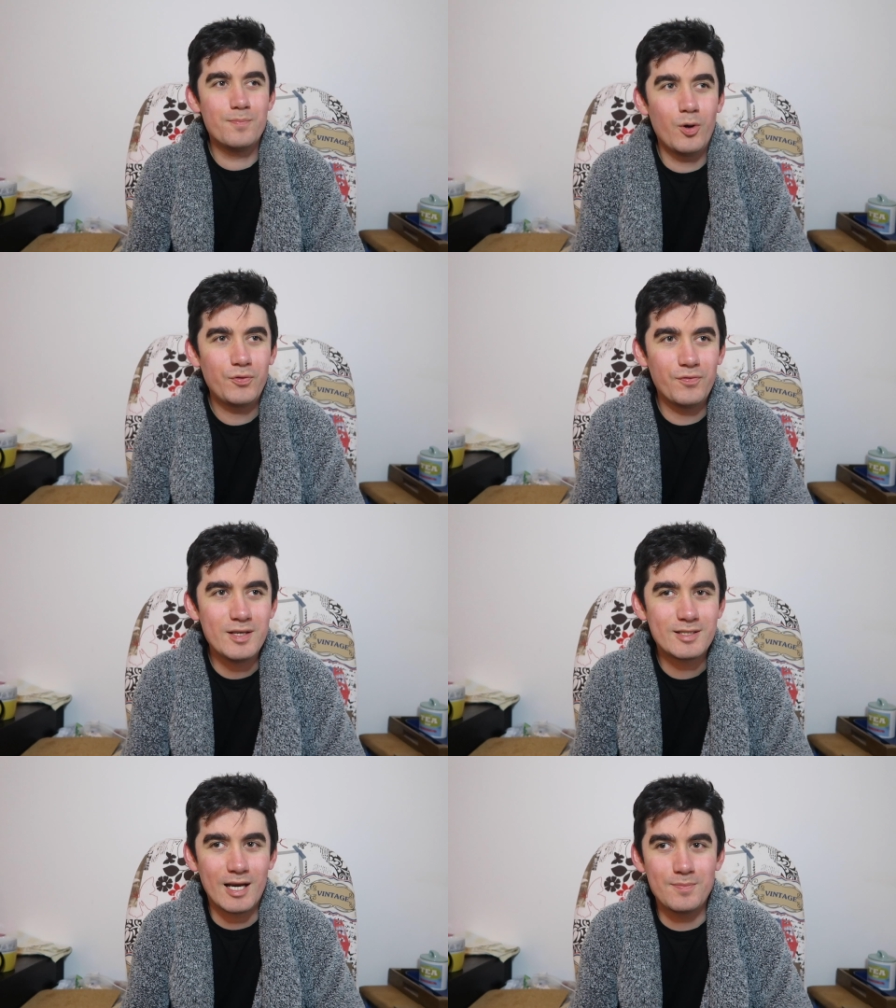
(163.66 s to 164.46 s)
Both of
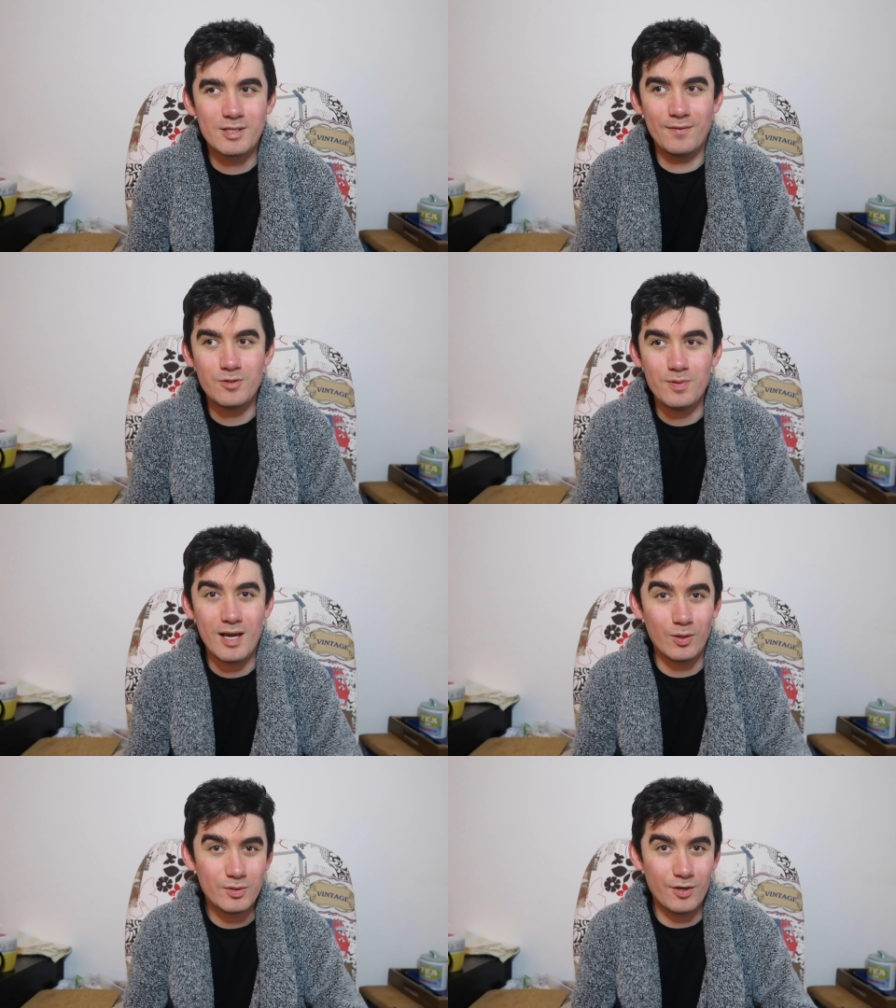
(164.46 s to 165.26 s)
these types love to
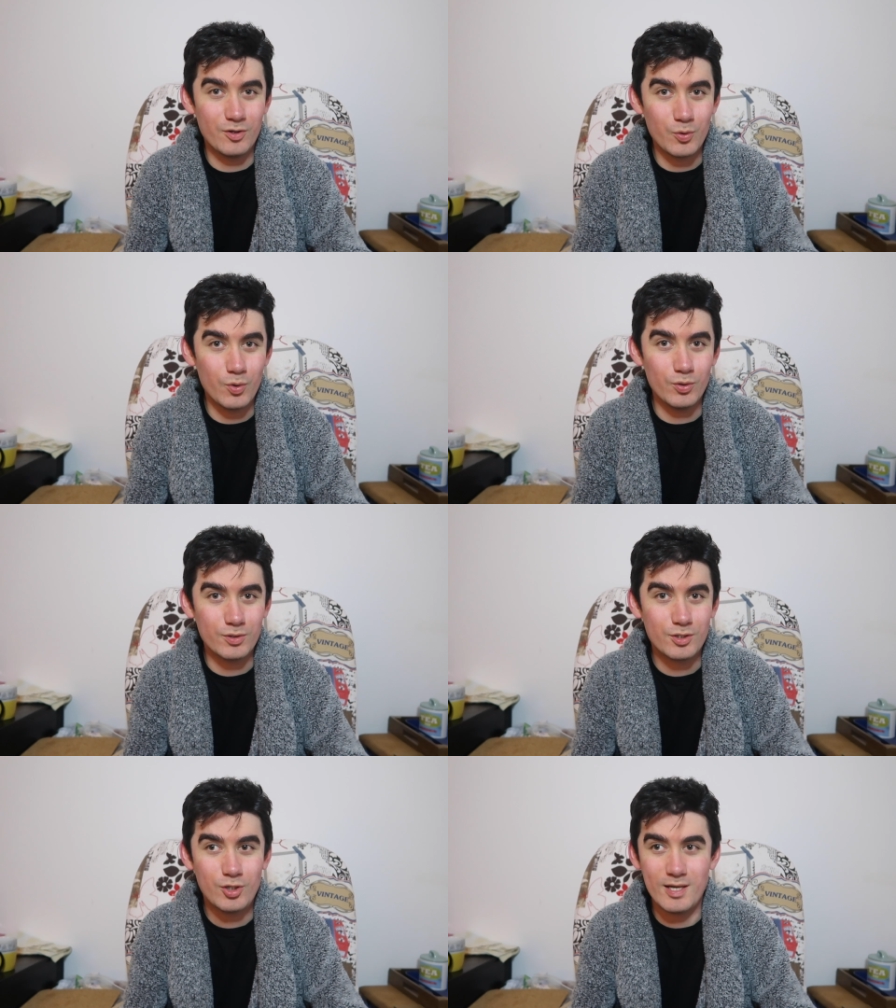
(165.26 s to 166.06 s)
be out there in the
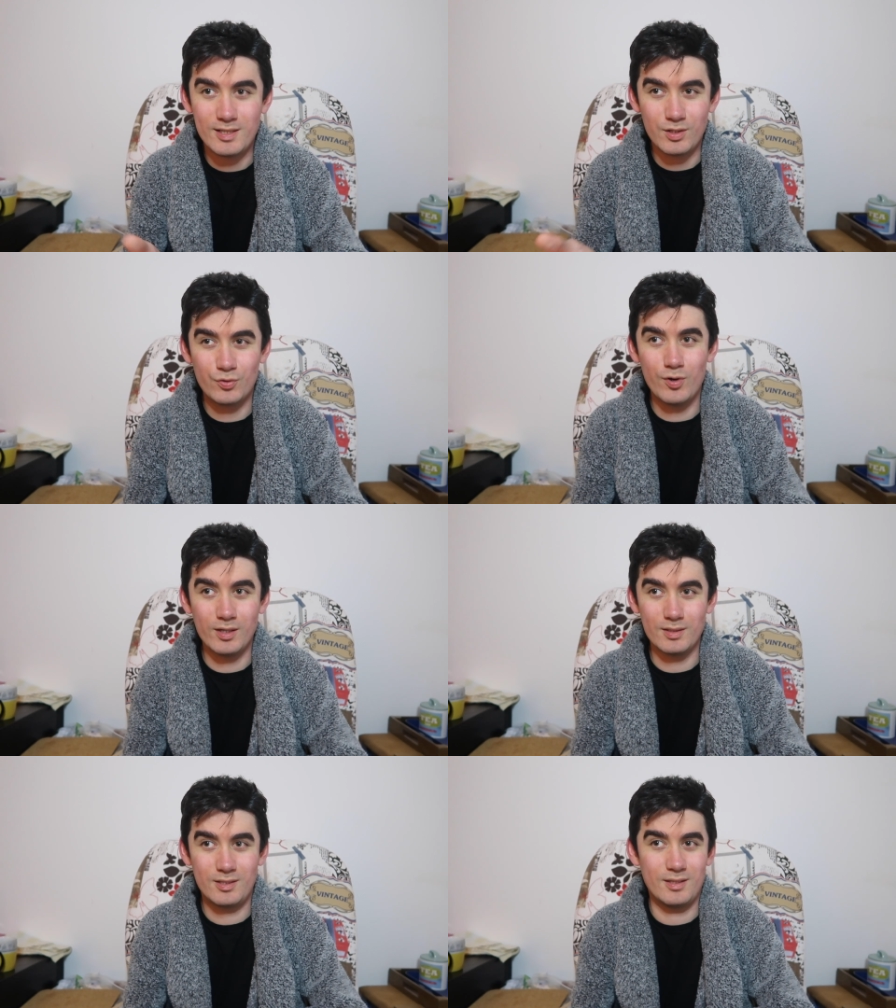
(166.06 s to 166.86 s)
world, chasing
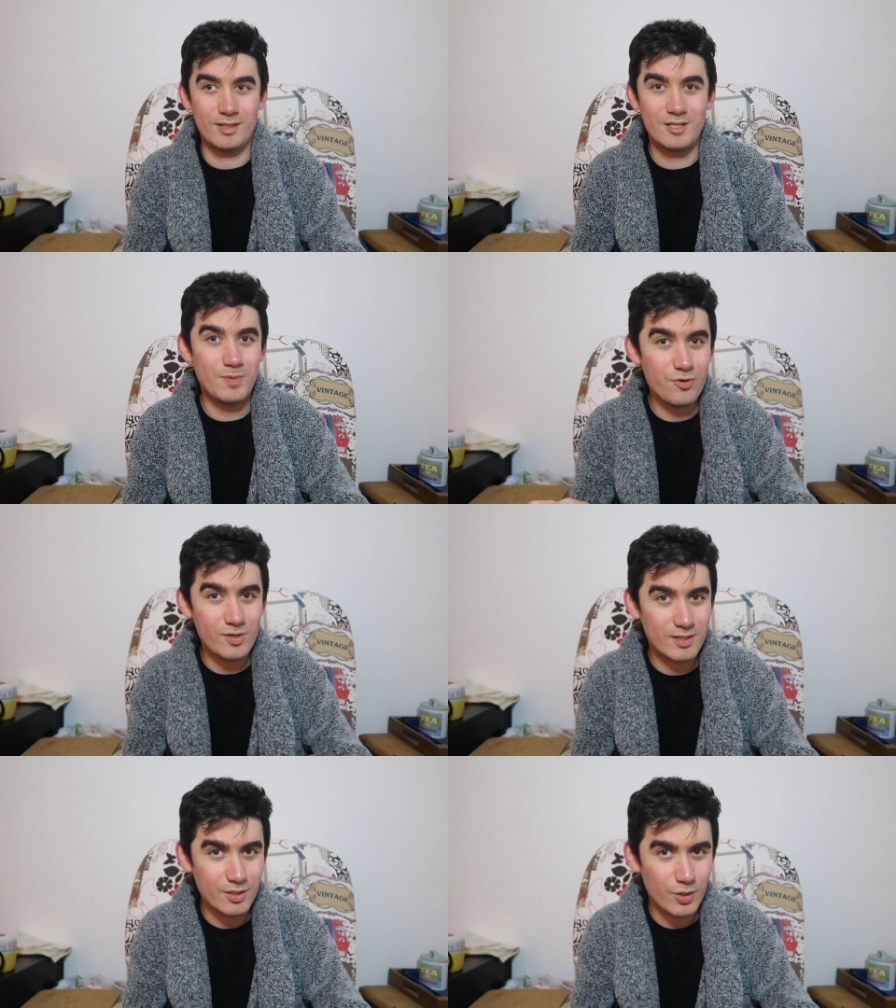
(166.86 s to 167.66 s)
thrills and
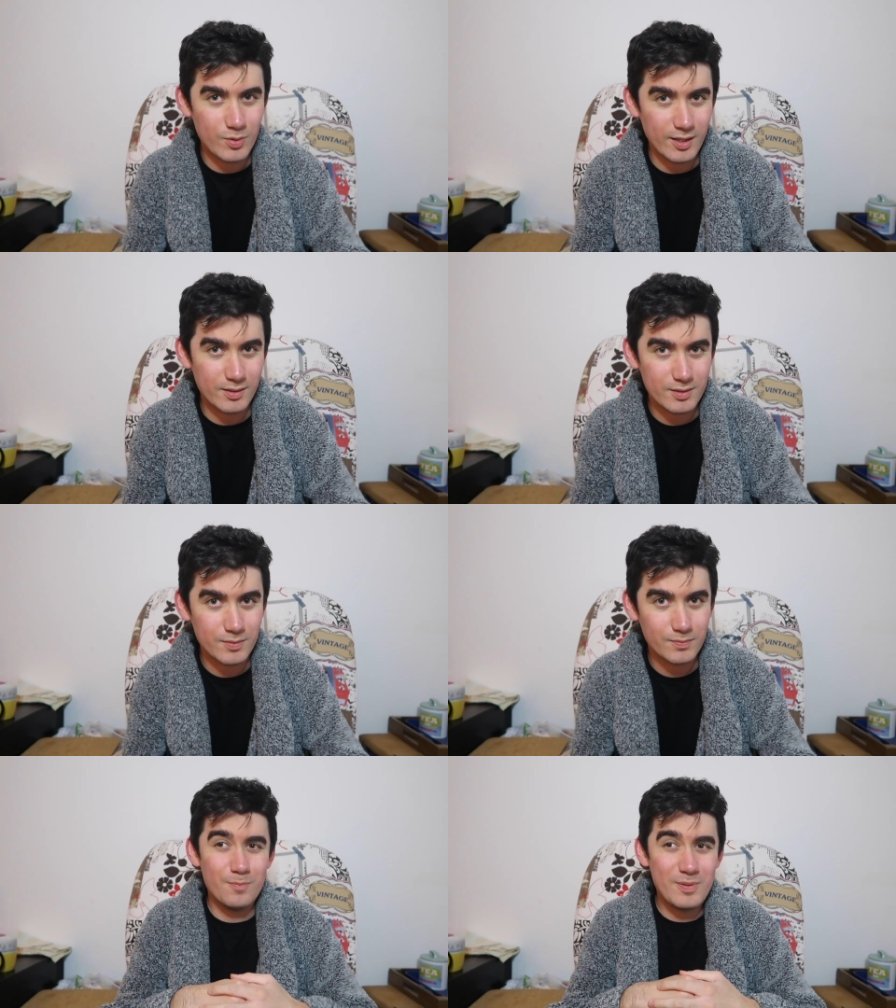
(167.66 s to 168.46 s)
experiencing new
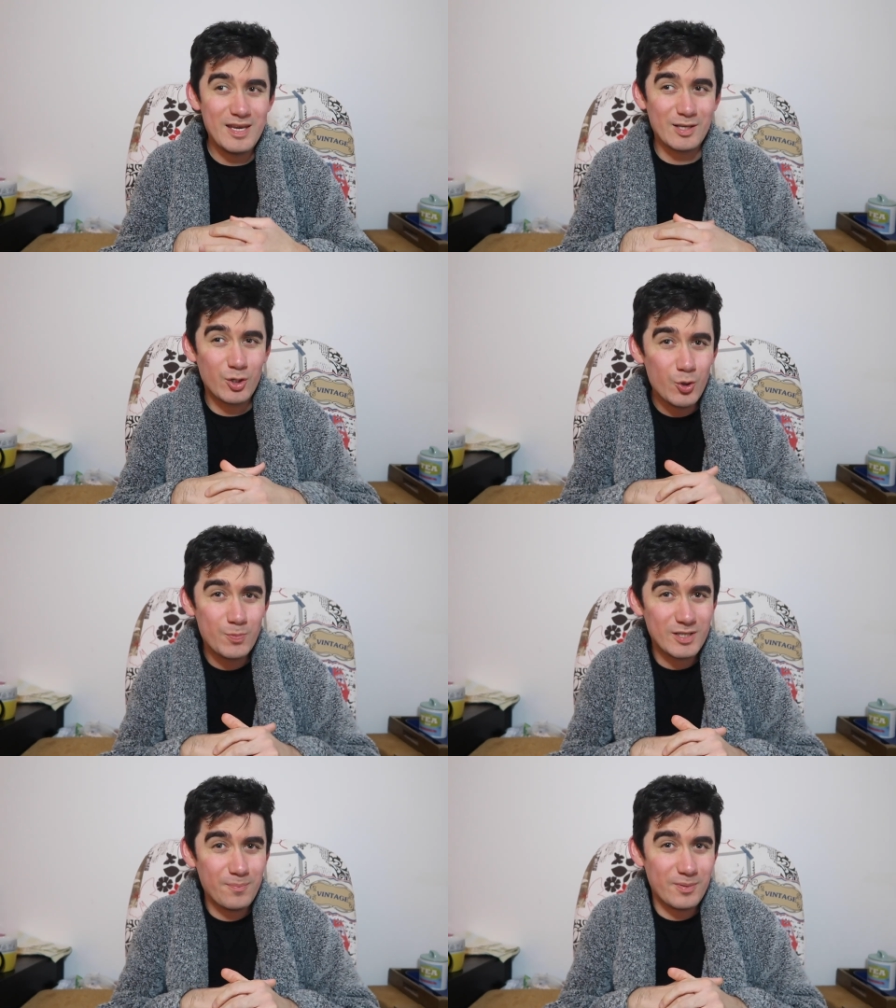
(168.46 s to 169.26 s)
things. Being
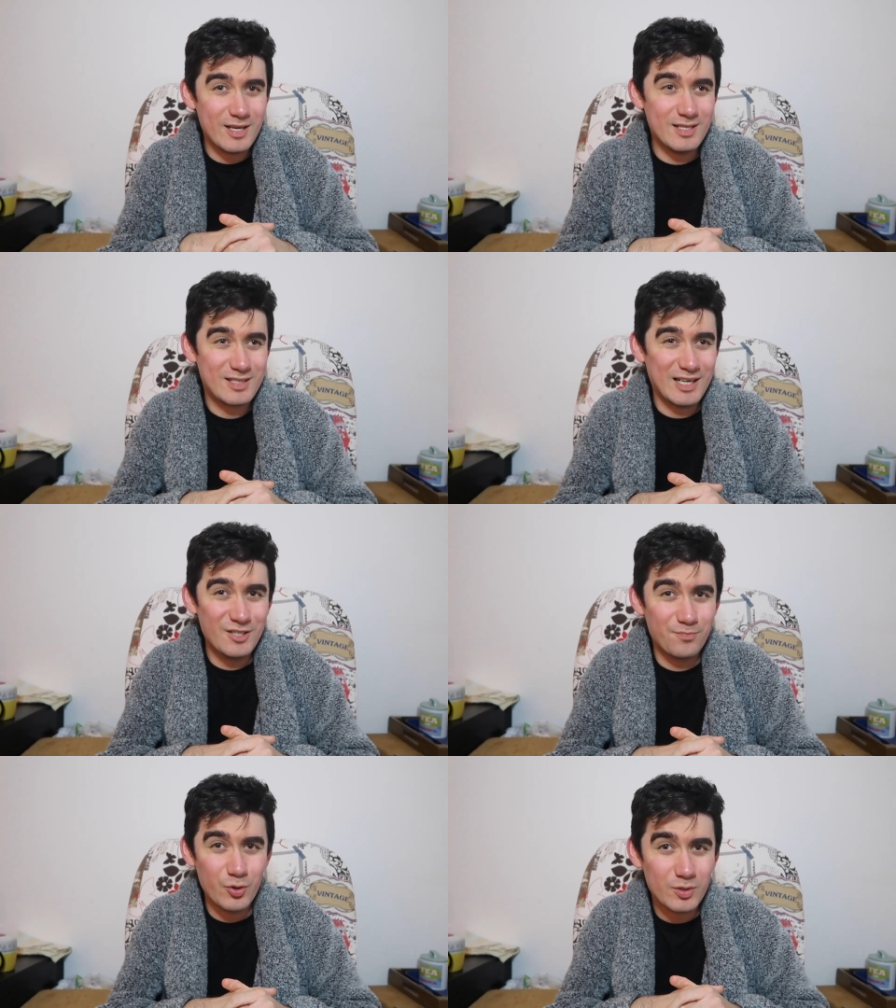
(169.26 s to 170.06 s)
cooped up is
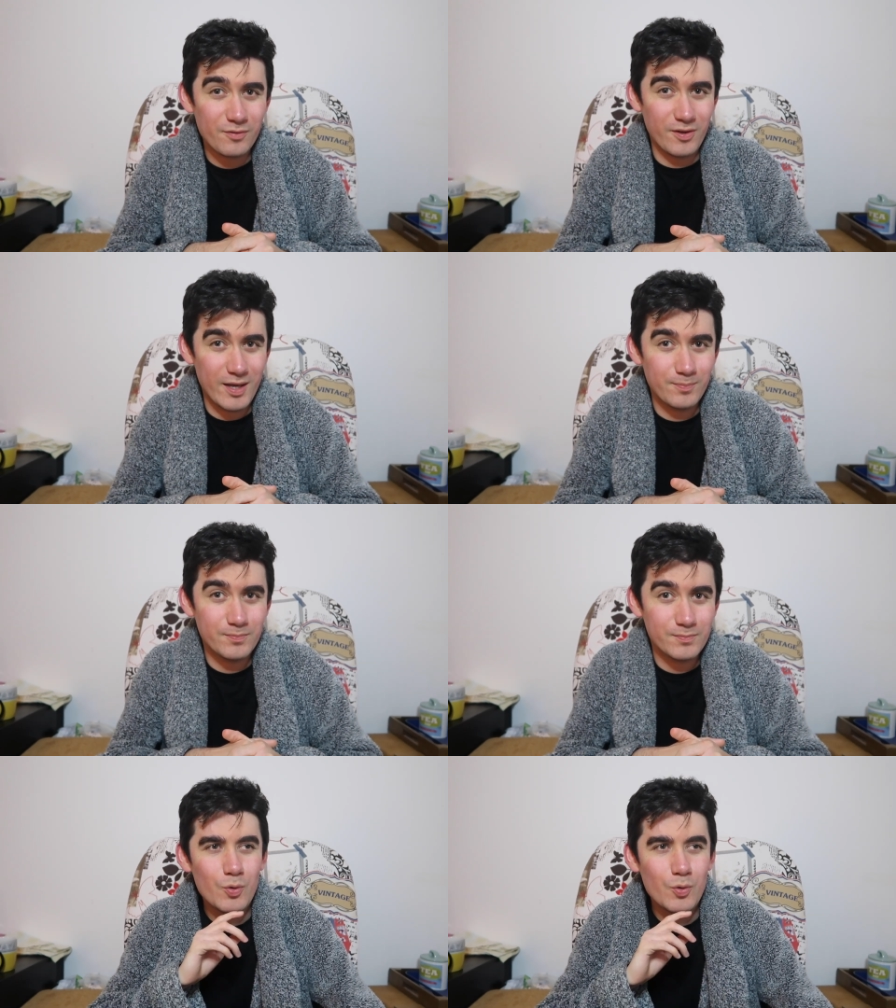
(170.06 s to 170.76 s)
kind of brutal for them.